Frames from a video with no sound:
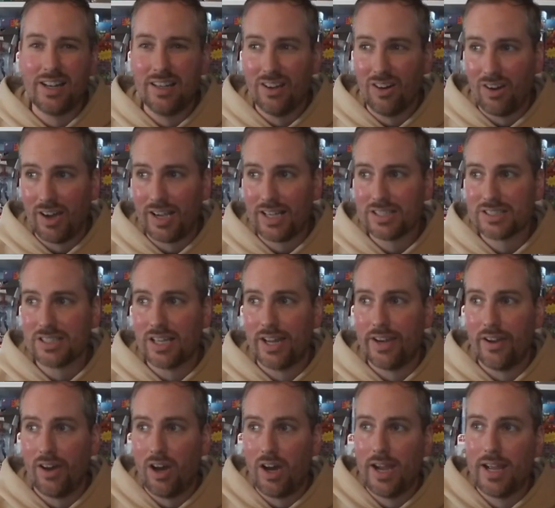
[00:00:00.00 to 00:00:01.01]
liked.
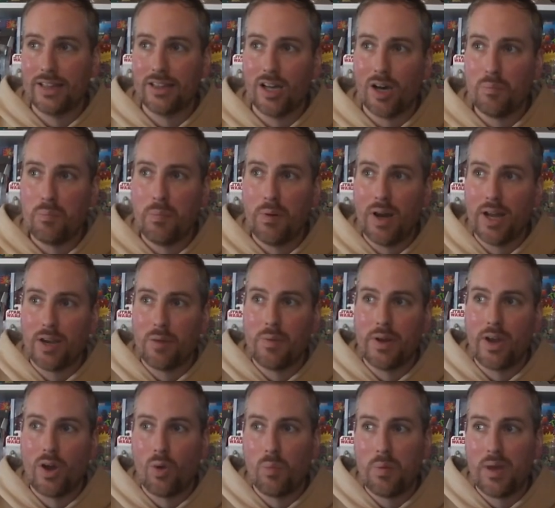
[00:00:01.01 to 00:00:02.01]
And I end up buying them
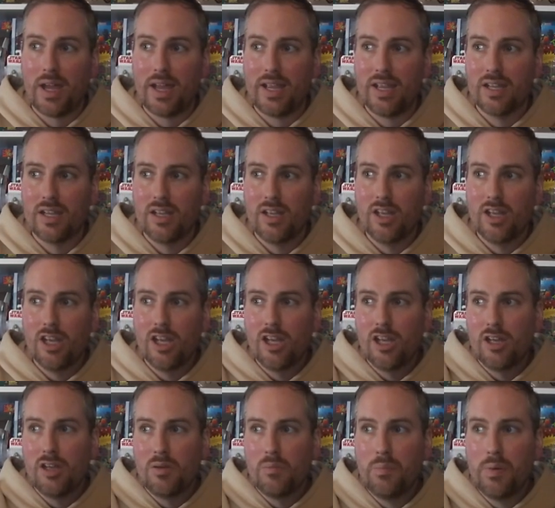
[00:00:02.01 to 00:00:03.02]
on LP,
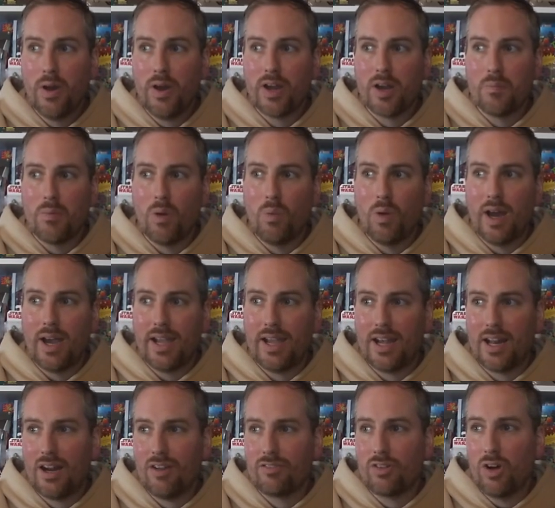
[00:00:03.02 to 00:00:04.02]
putting them away,
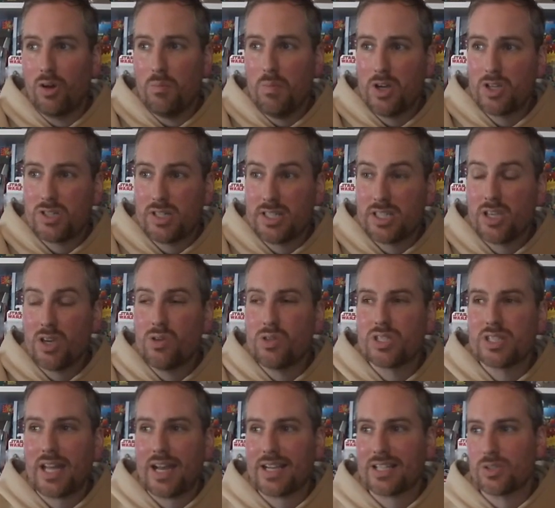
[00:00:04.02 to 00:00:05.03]
and I've got mostly two
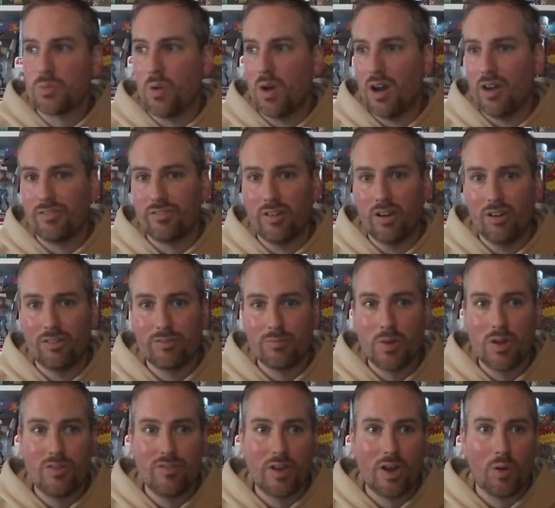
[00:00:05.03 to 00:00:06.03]
stacks worth of
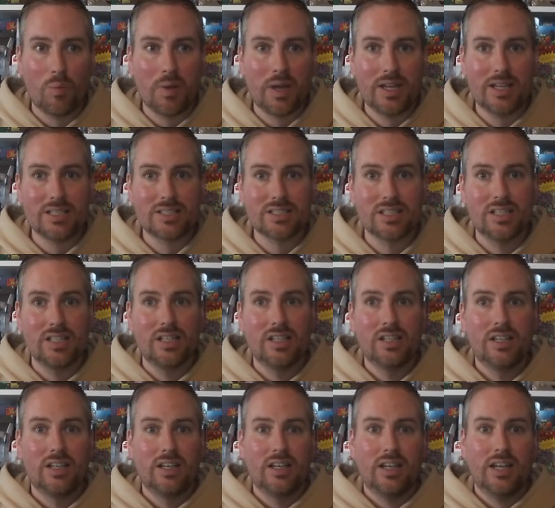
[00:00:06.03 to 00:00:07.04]
movie LPs.
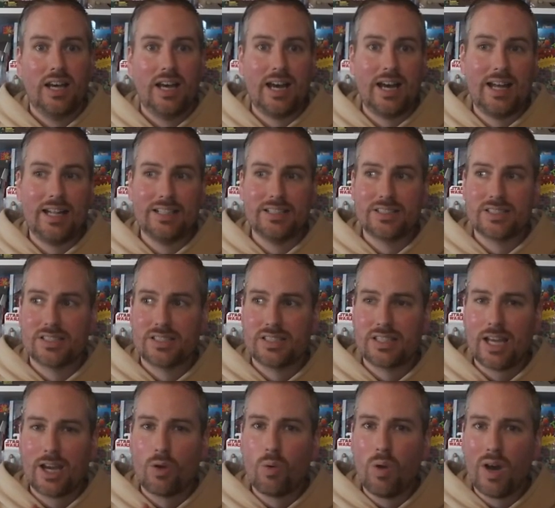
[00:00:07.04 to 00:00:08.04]
And
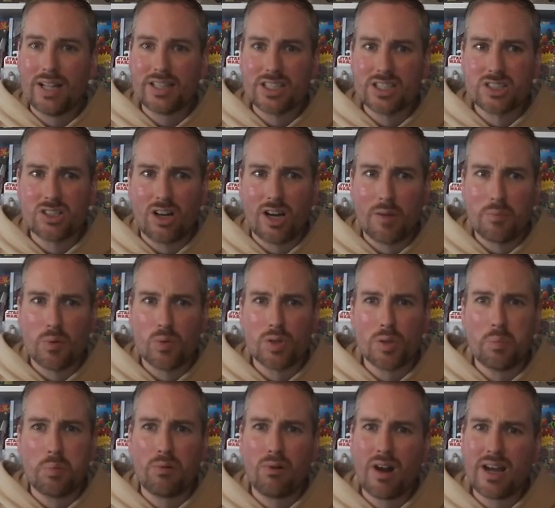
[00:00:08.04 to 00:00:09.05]
they're quite desirable.
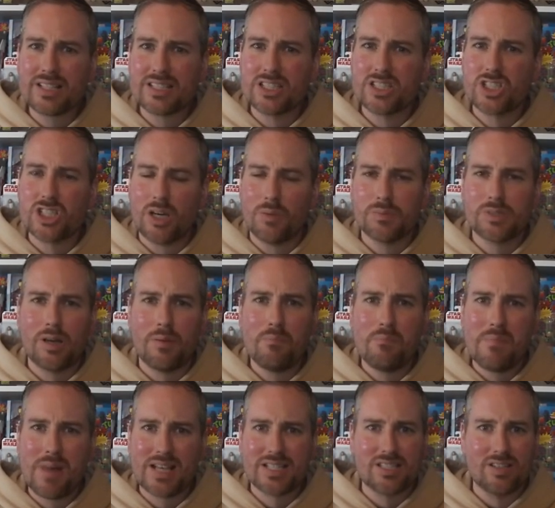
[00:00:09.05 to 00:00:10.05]
The price has jumped up
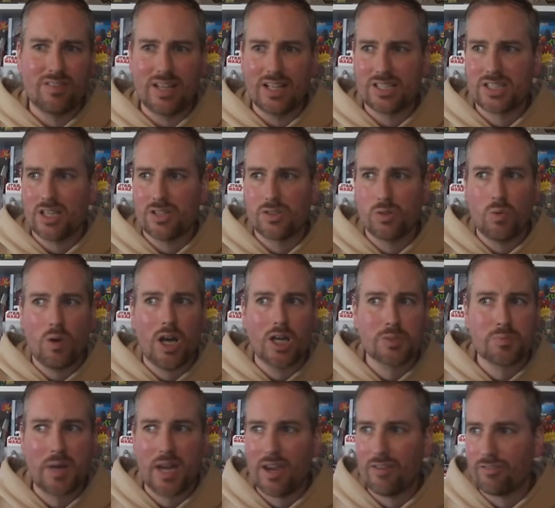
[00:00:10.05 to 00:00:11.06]
massively in terms of what I
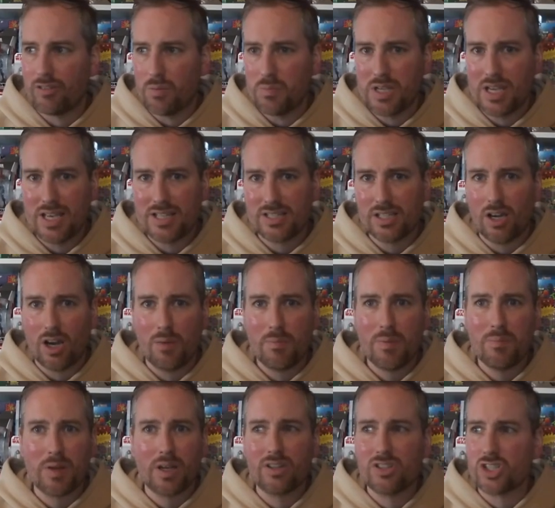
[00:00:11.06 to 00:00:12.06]
was paying for them years ago. I
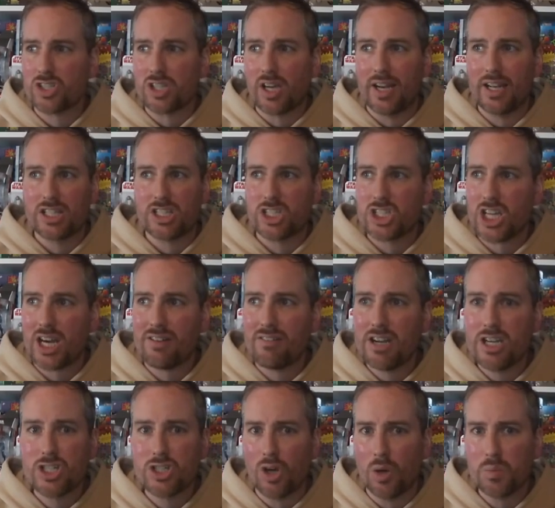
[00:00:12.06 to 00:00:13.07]
remember just going into
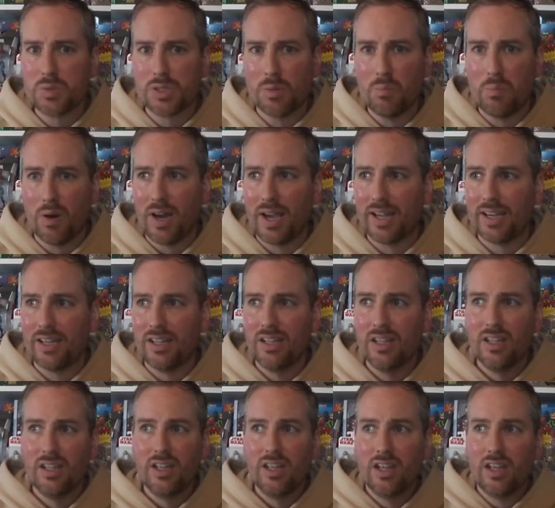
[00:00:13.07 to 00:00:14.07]
charity shops and buying,
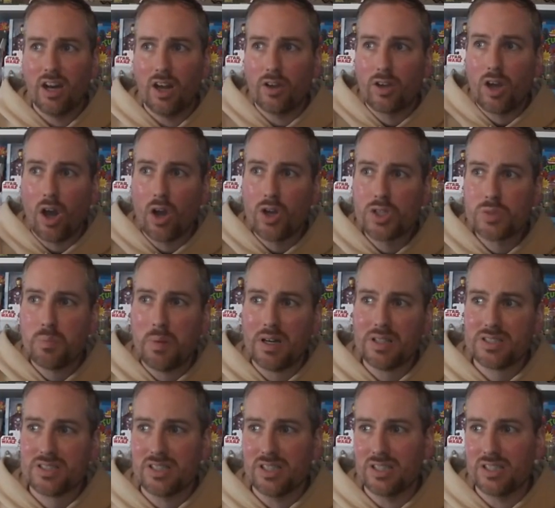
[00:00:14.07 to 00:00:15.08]
you know,
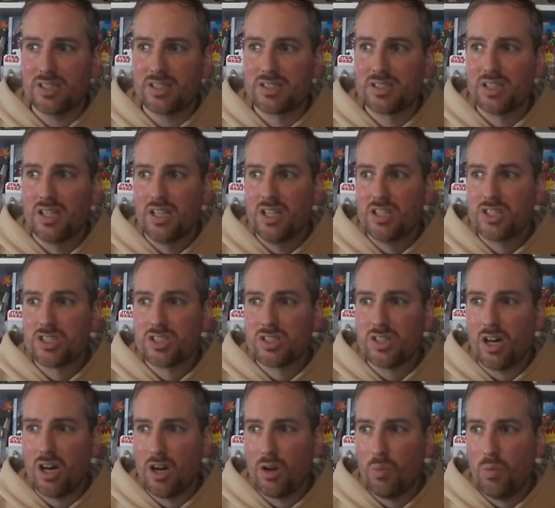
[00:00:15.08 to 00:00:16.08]
Ghostbusters,
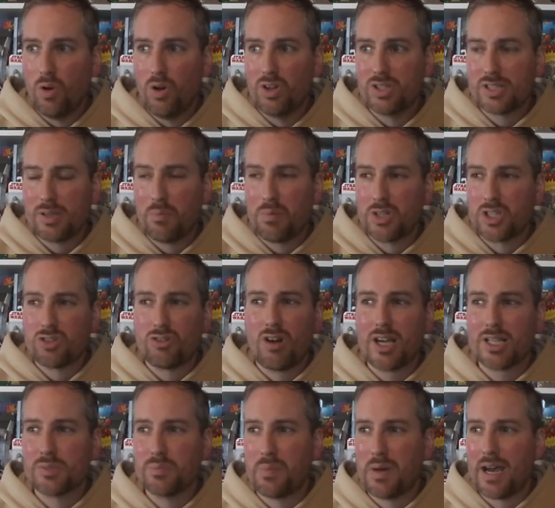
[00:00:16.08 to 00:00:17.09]
Star Wars, Emperor
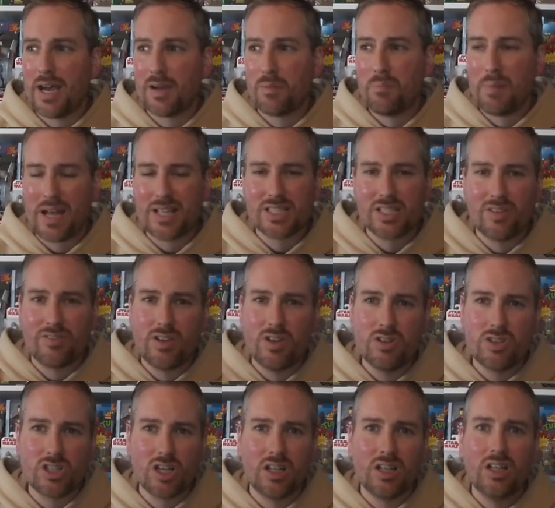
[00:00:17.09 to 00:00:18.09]
Strikes Back, Back to the
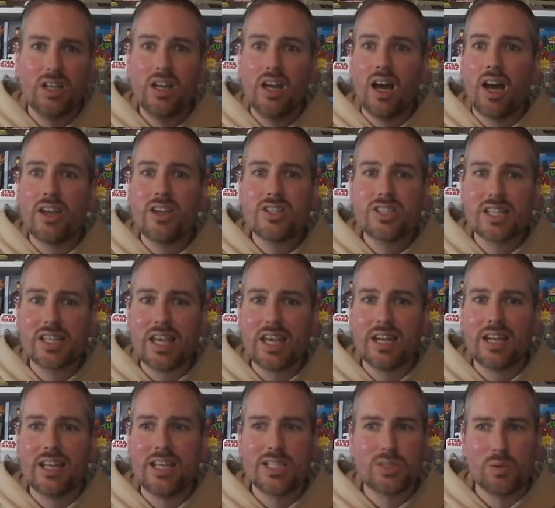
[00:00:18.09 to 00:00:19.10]
Future. I used to
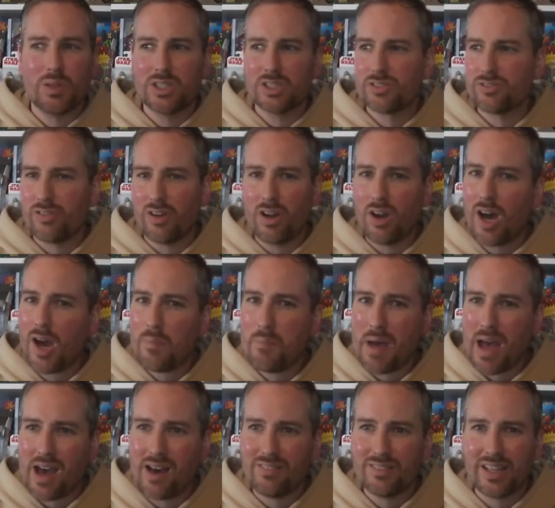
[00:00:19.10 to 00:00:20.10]
get these ones for like
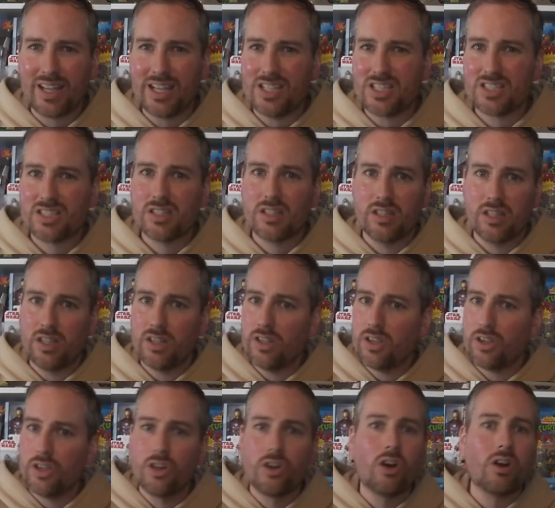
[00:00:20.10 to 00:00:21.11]
£1 each.
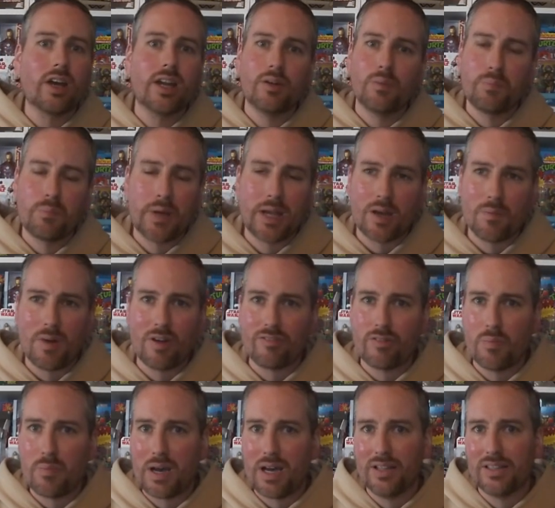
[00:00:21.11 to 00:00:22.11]
You're not going to pick them up
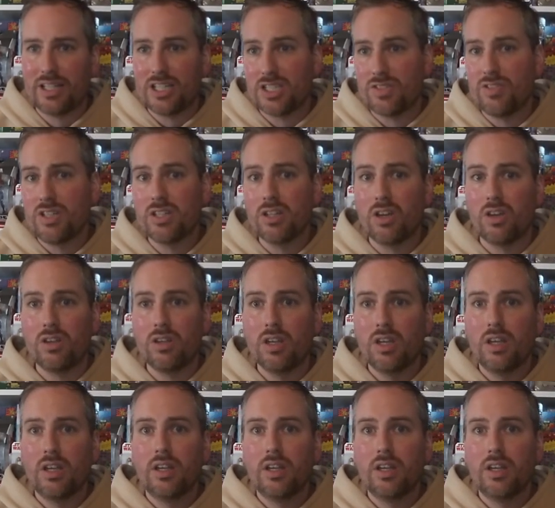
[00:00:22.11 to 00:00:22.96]
for £1 each. If you do,